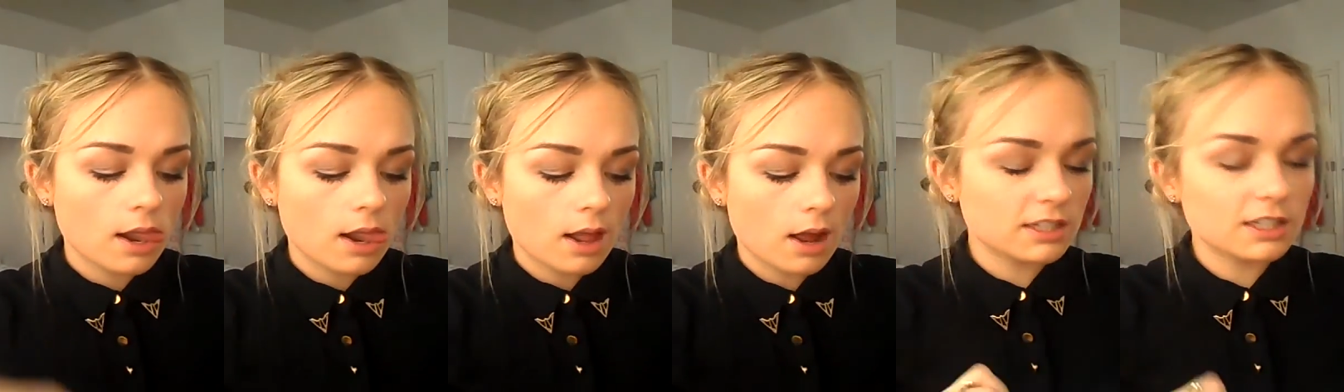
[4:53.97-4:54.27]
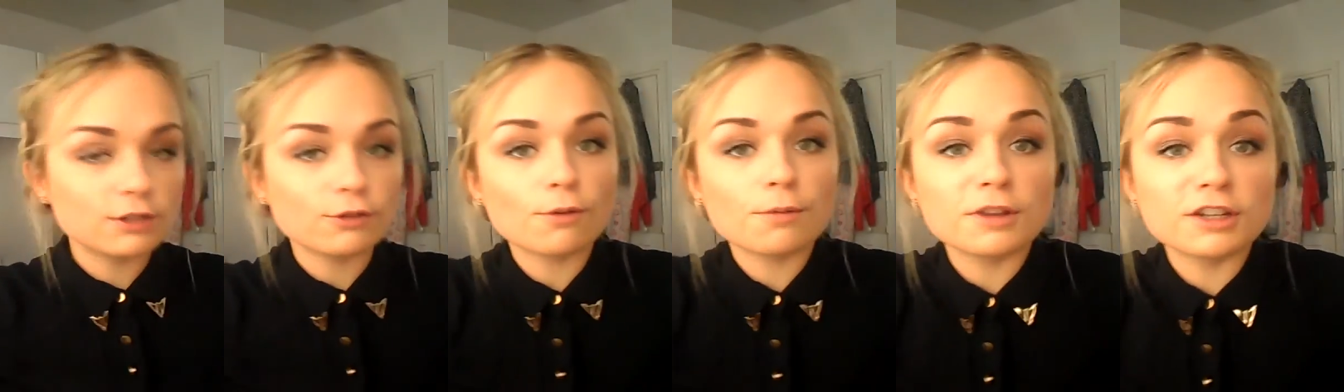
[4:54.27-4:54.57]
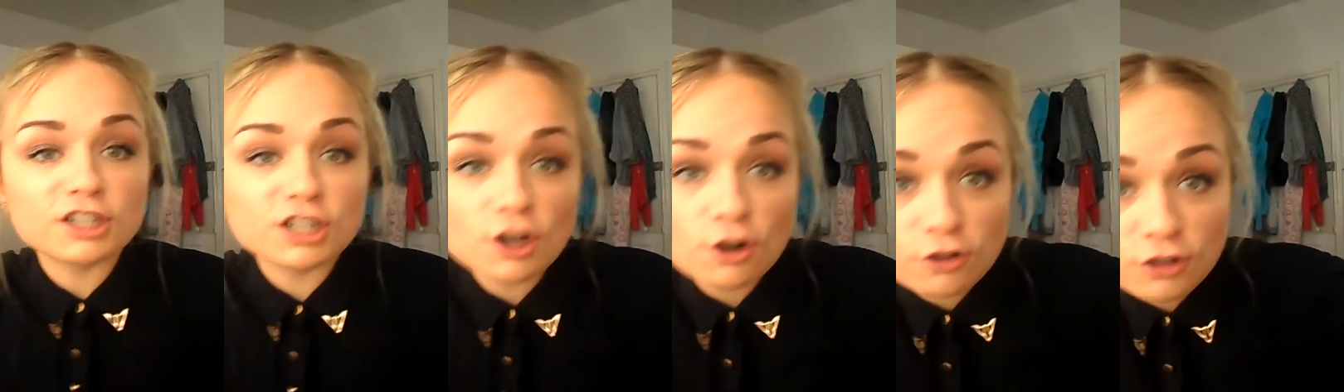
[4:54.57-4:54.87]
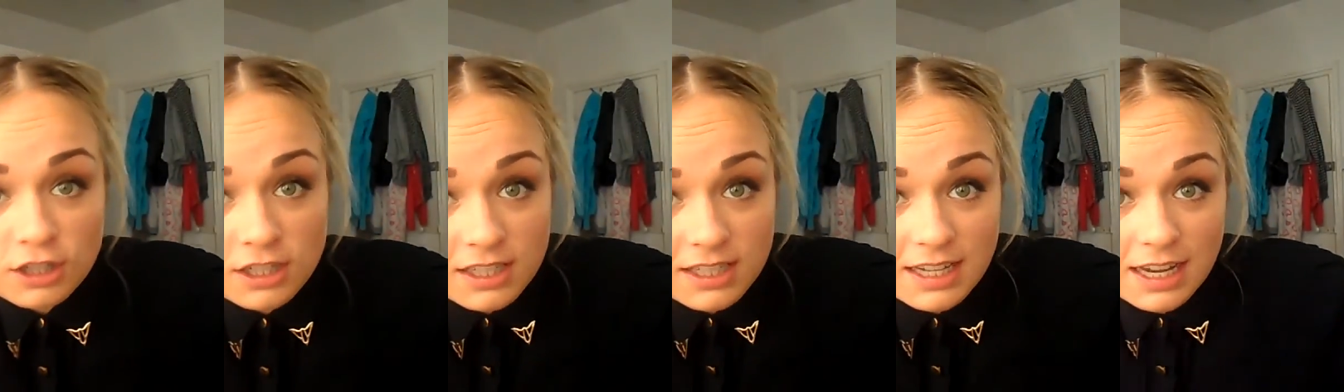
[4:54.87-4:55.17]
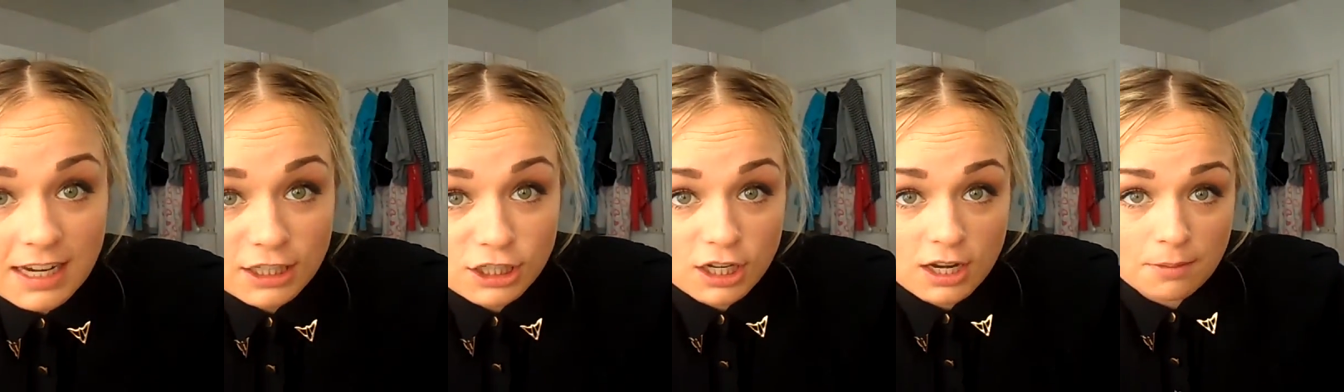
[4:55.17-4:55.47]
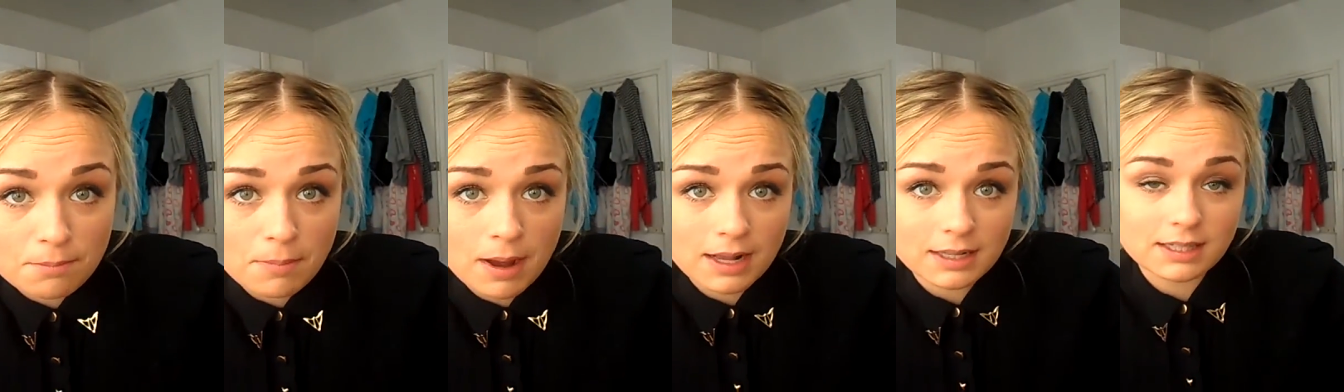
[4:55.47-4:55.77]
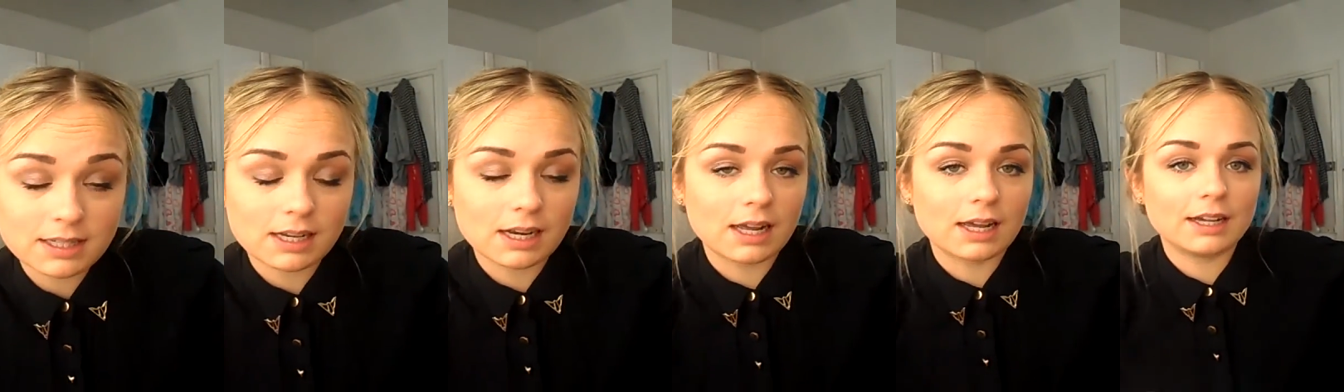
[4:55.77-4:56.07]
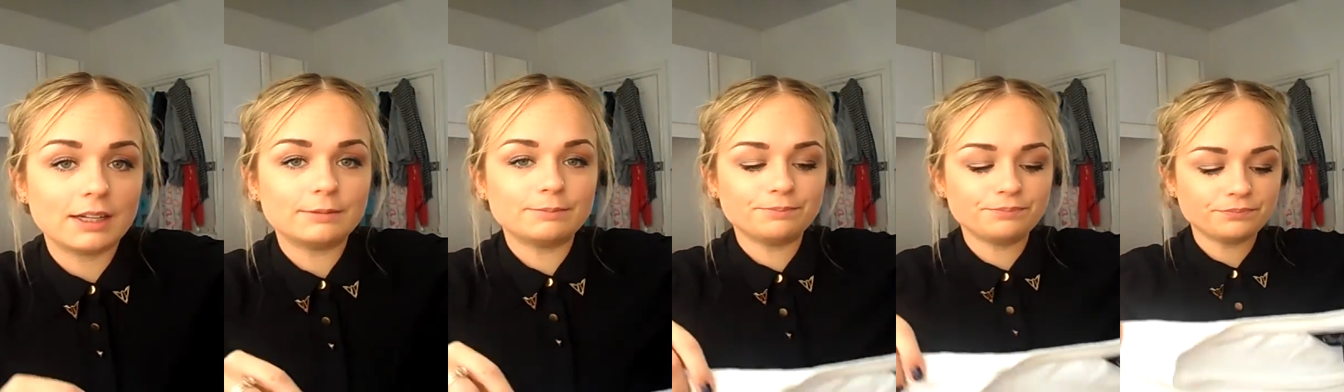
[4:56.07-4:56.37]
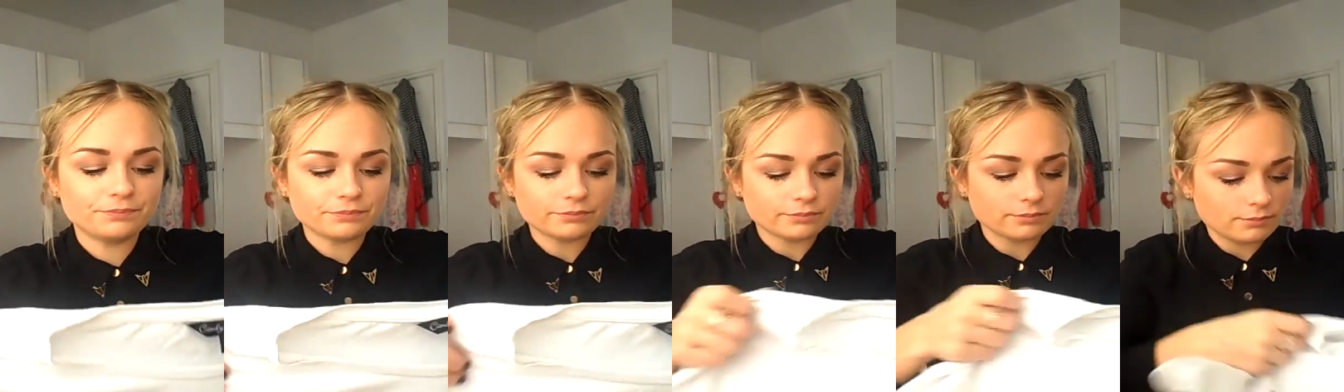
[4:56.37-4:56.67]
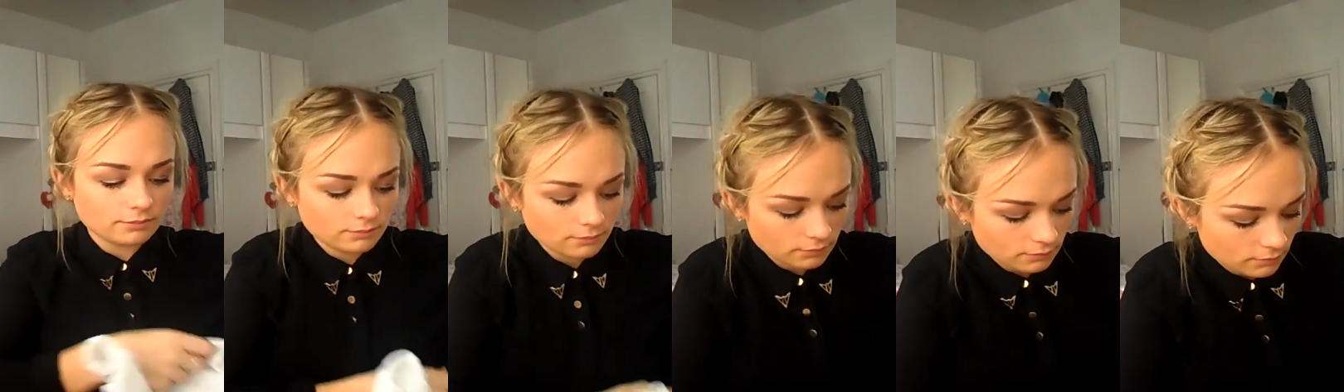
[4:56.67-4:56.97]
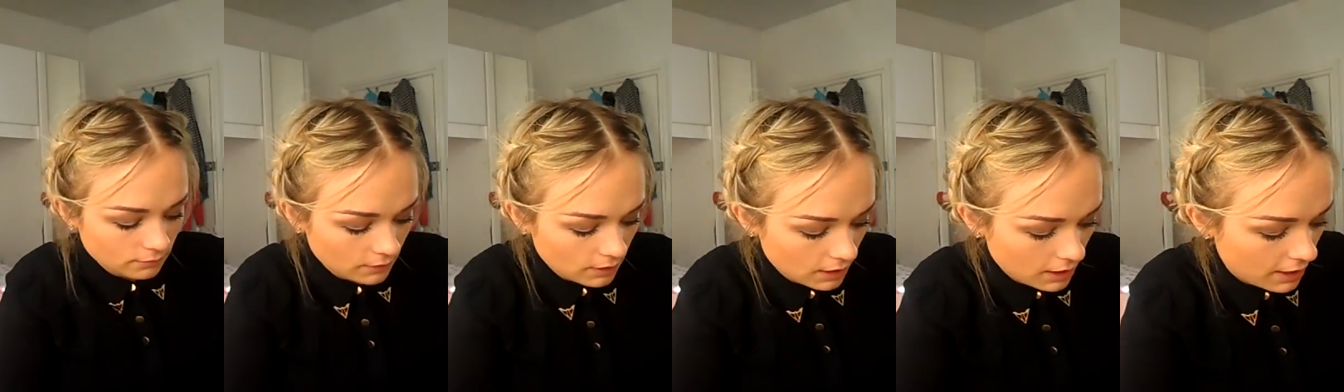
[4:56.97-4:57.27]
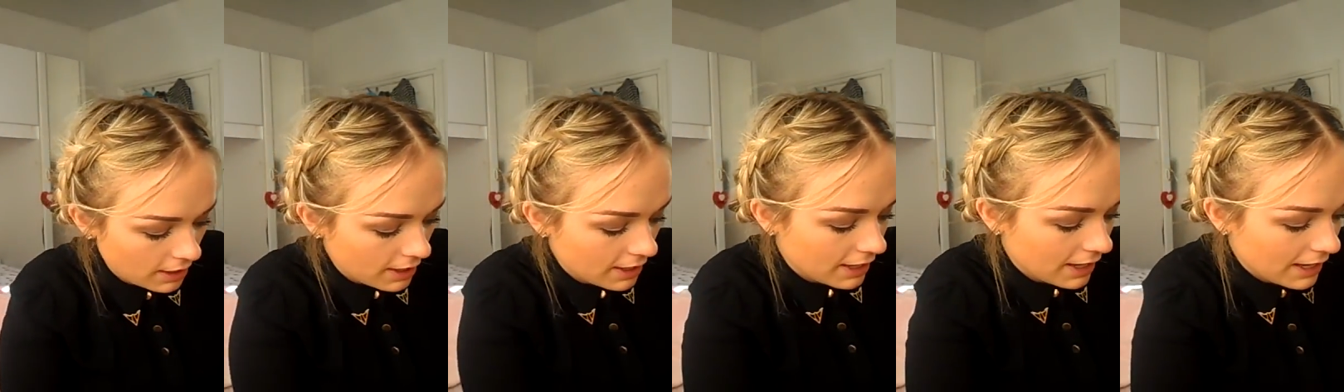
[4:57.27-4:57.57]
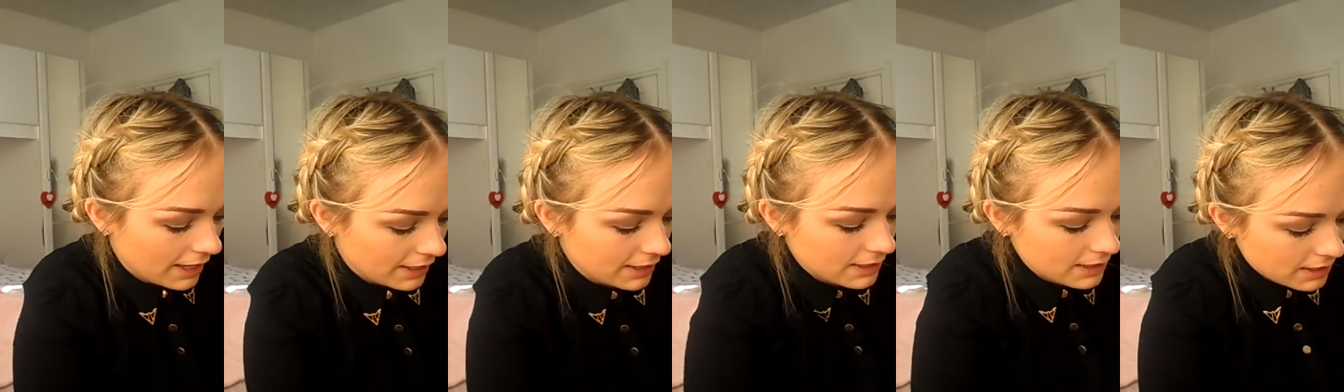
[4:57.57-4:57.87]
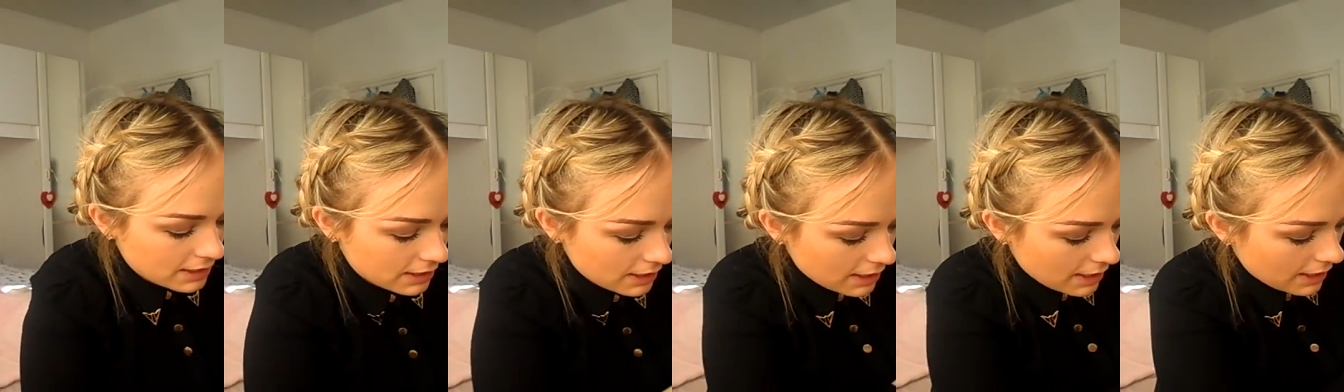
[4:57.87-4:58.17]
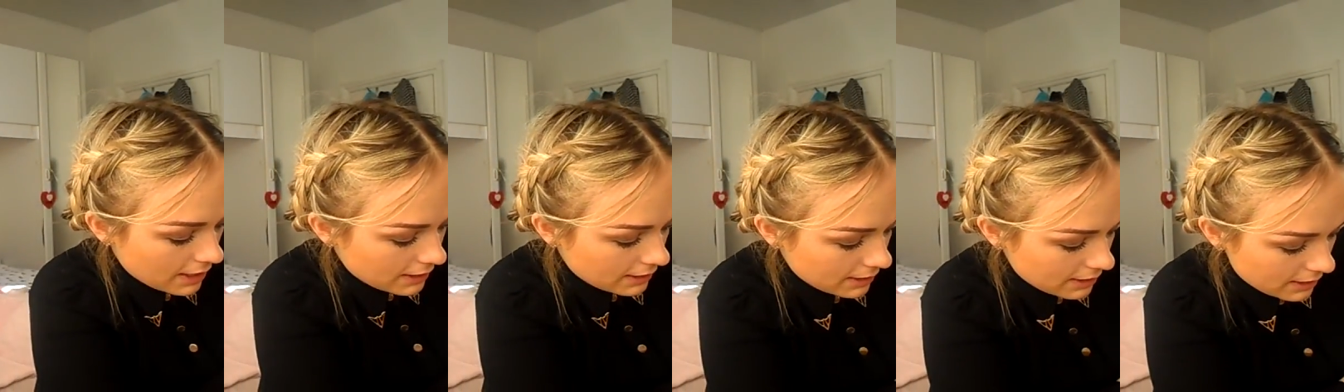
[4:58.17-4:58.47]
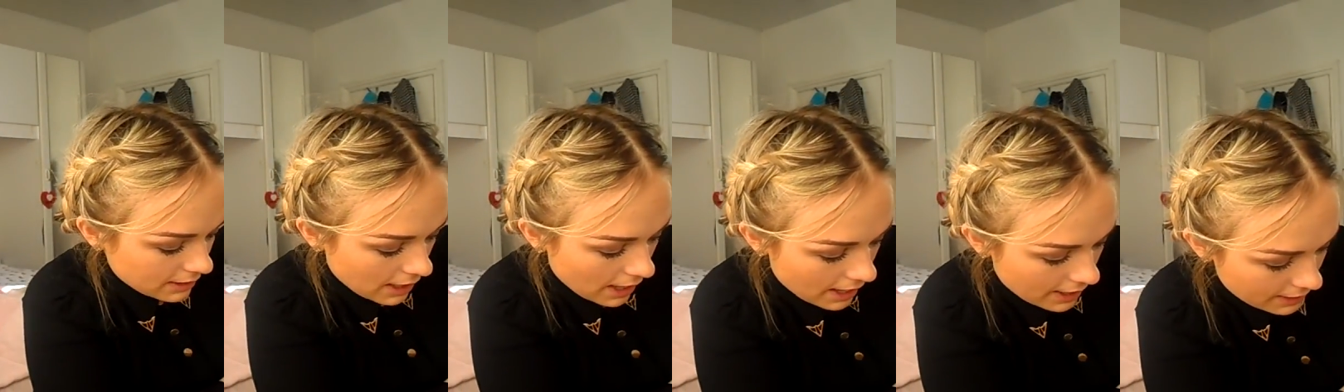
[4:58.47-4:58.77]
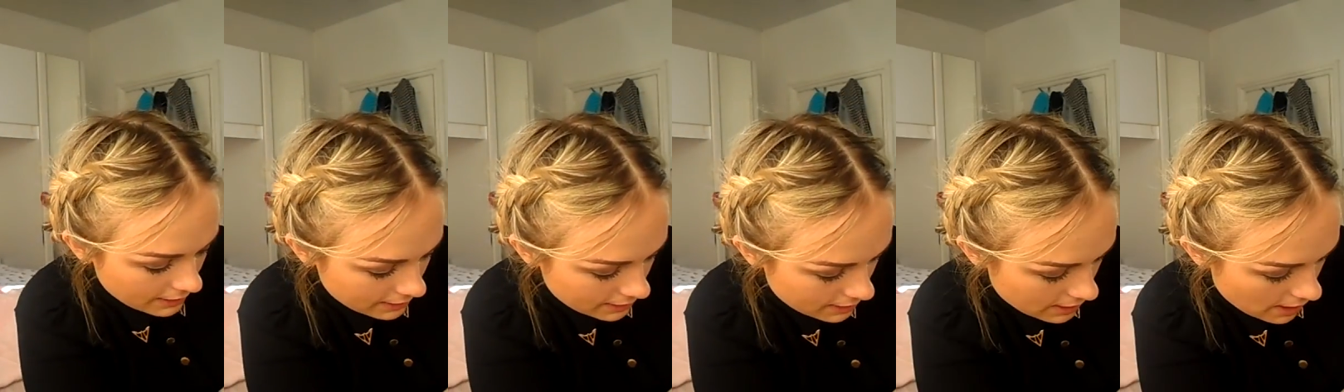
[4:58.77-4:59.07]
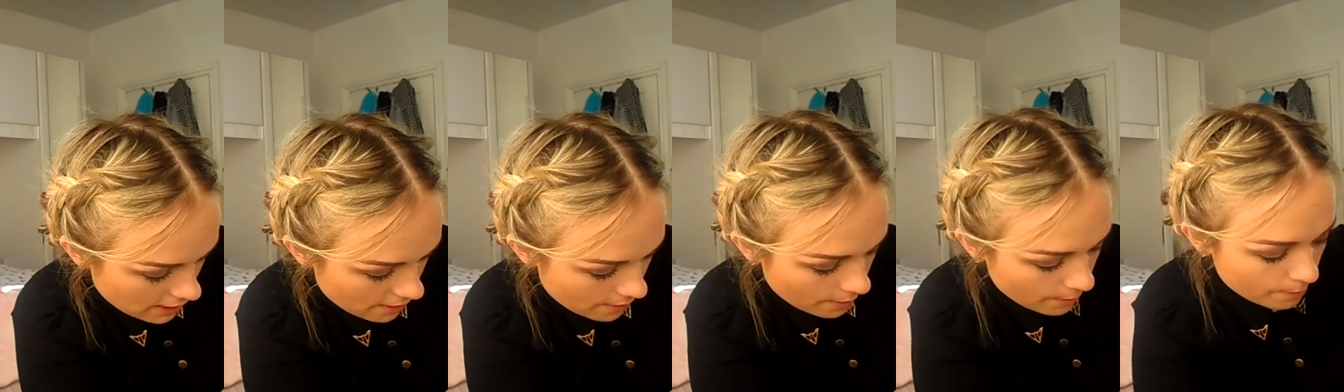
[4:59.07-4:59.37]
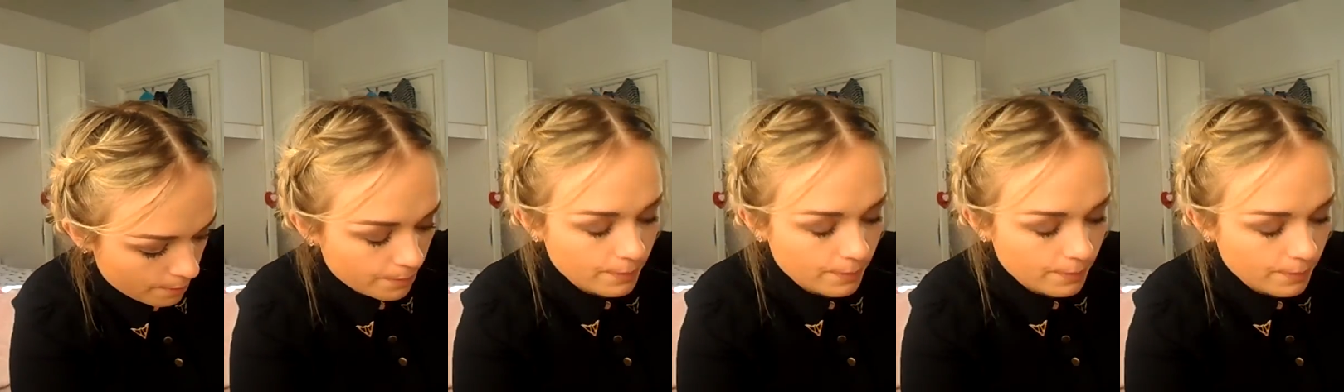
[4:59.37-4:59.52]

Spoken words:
So this is from the children's section in Matalan. And it says